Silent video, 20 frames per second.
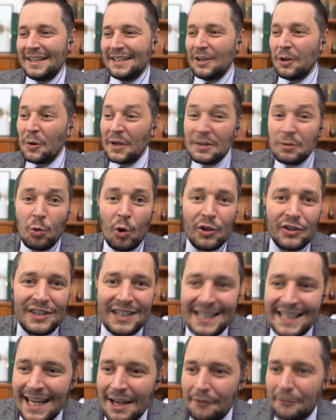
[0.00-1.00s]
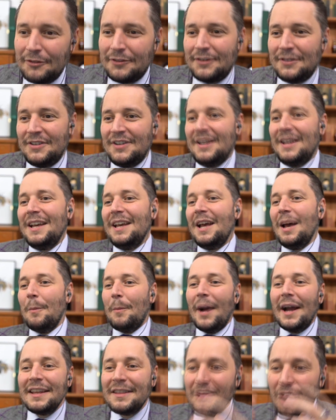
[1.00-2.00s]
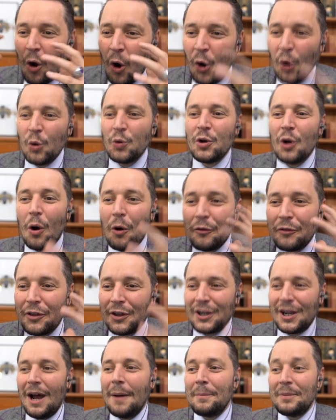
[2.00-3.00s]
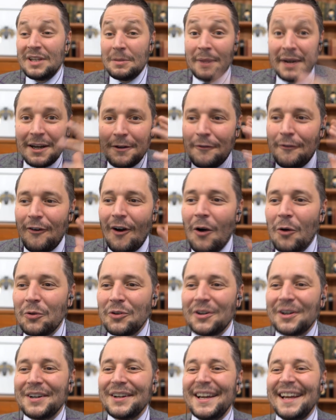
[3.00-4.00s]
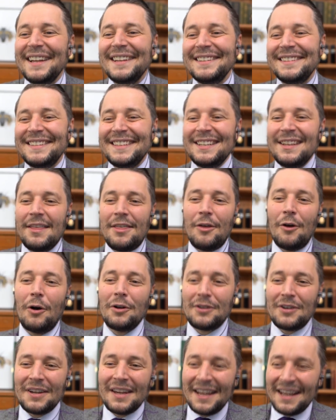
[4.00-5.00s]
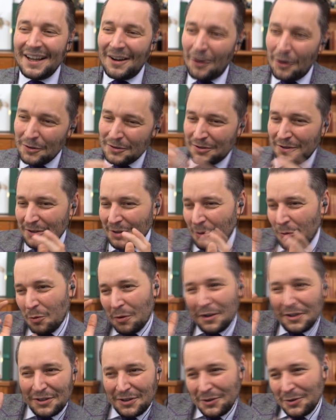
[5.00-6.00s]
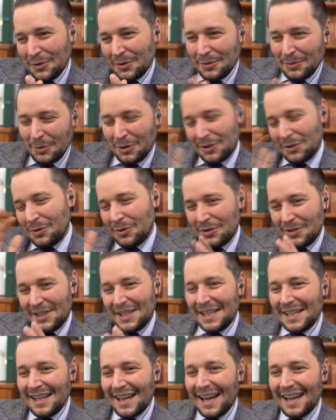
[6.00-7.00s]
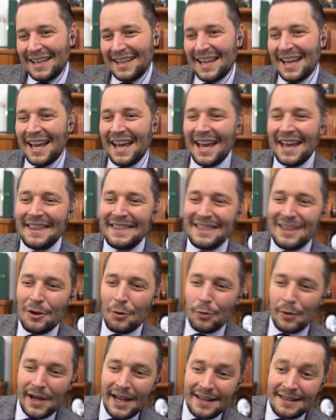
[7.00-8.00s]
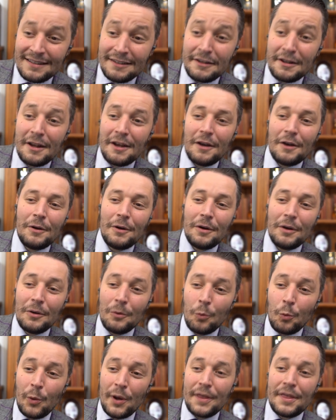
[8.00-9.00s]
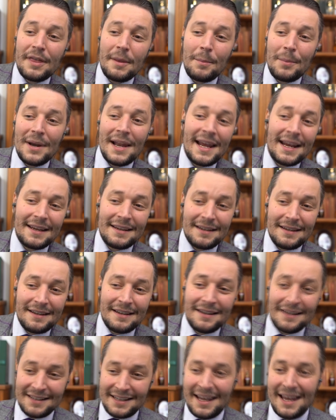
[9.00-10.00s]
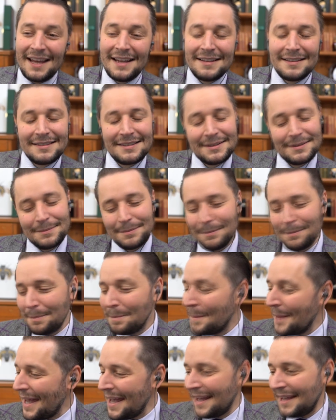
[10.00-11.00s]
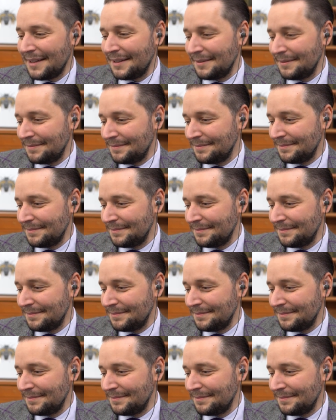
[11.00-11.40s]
You know, it was a gift by the owner of the company, by the founder, and he thought also, you know, what could he like? And the red with the black case, man.